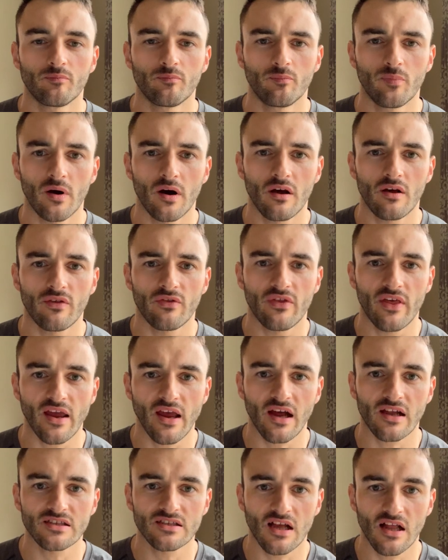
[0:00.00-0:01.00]
but they
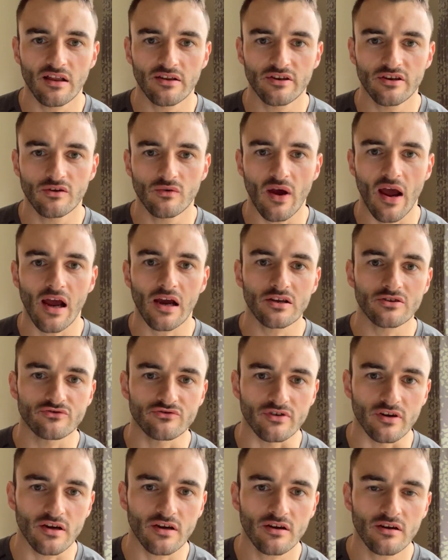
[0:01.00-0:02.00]
are telling you
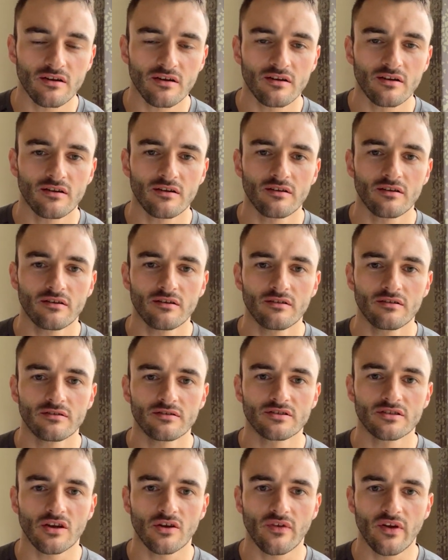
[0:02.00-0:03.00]
extra
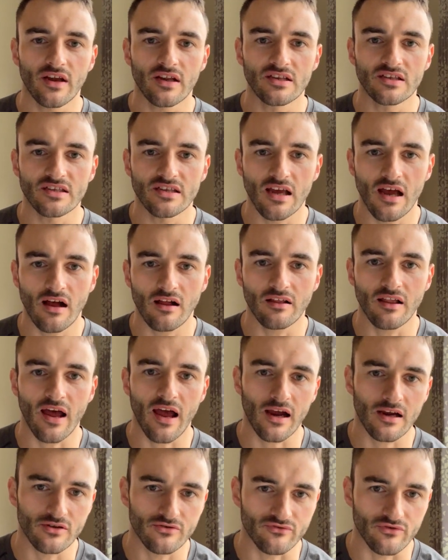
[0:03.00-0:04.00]
so they can sell
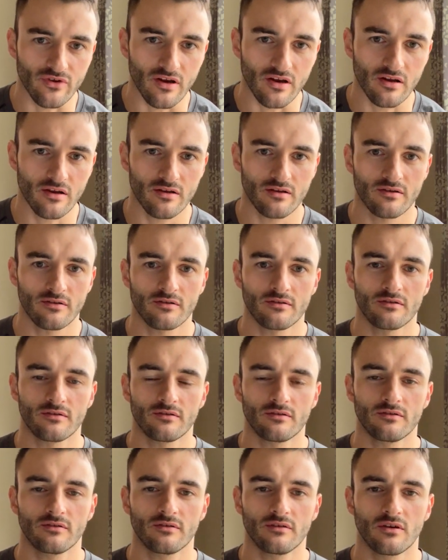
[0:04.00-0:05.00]
extra.
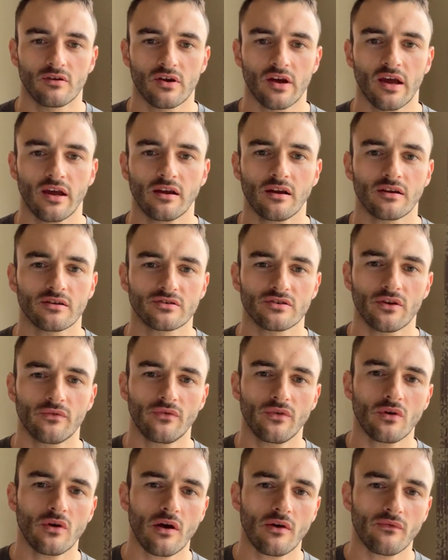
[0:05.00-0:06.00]
Okay, because if
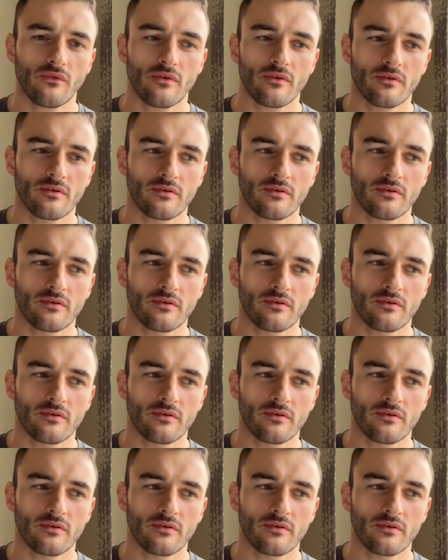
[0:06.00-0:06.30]
you have